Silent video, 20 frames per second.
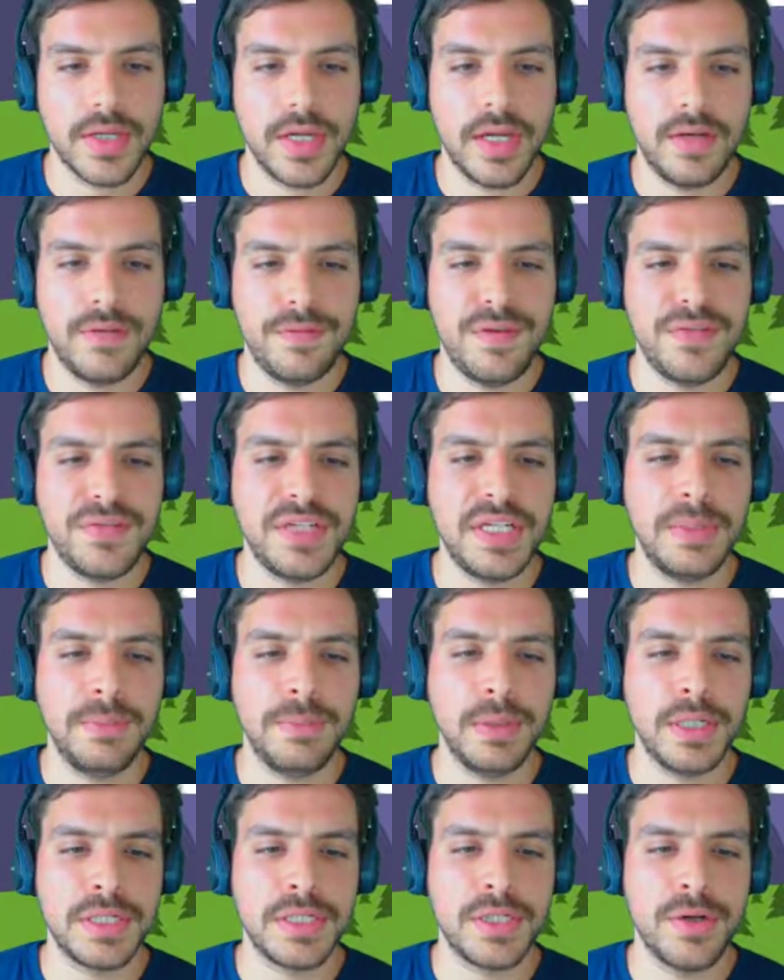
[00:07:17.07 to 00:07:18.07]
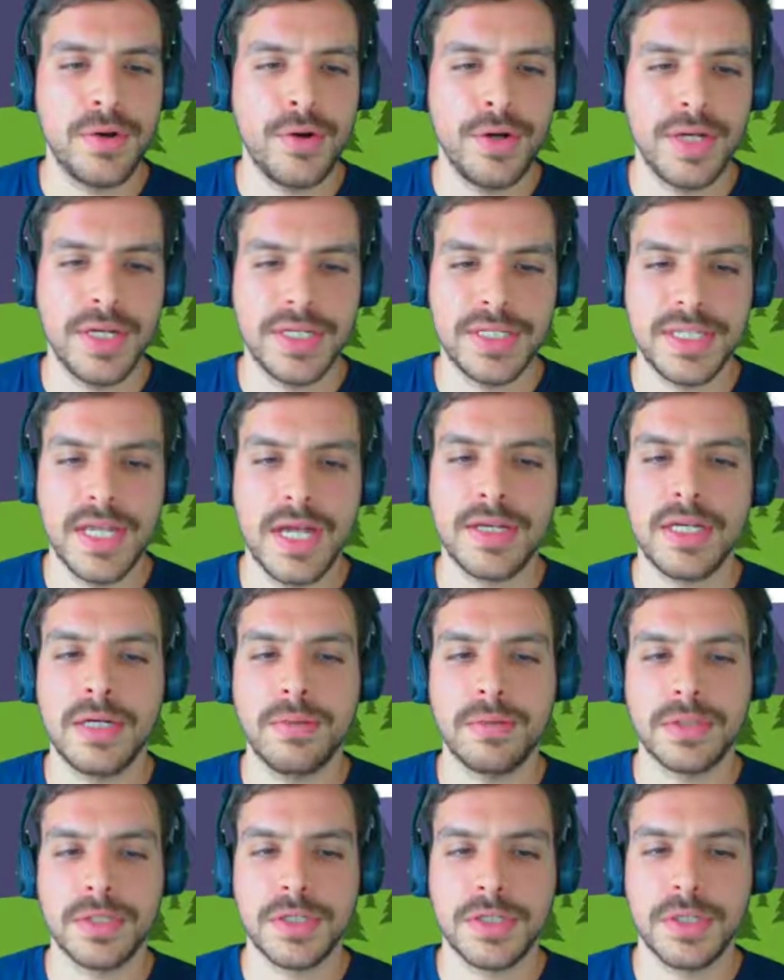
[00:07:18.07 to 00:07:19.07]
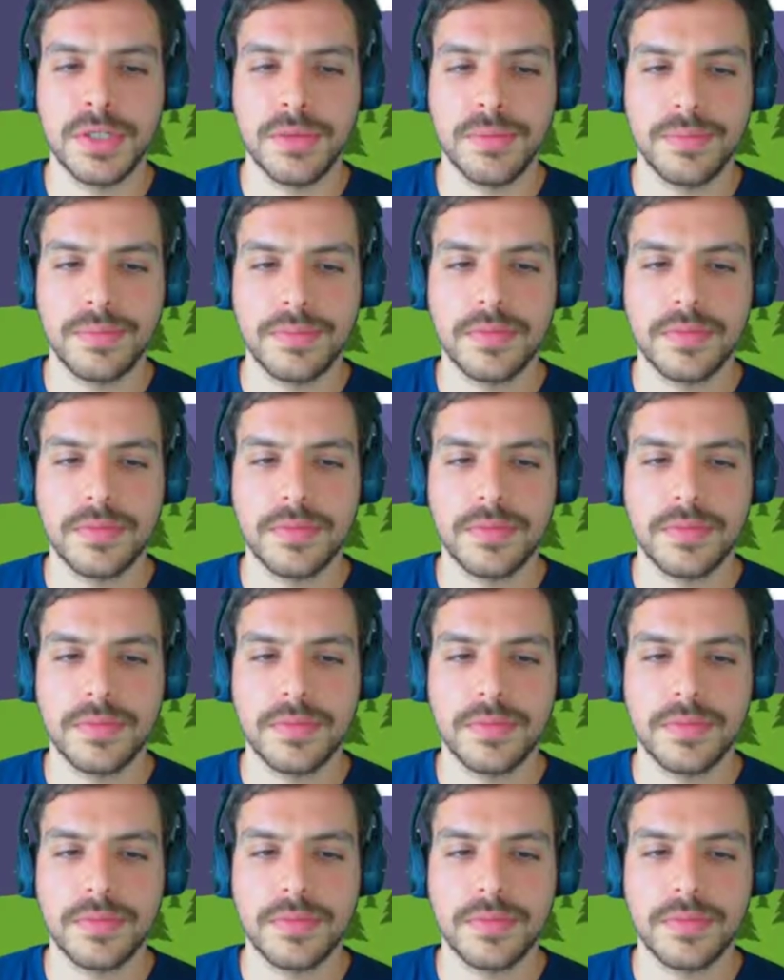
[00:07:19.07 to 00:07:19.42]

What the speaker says: And 15 plus 30 is not equal to 2.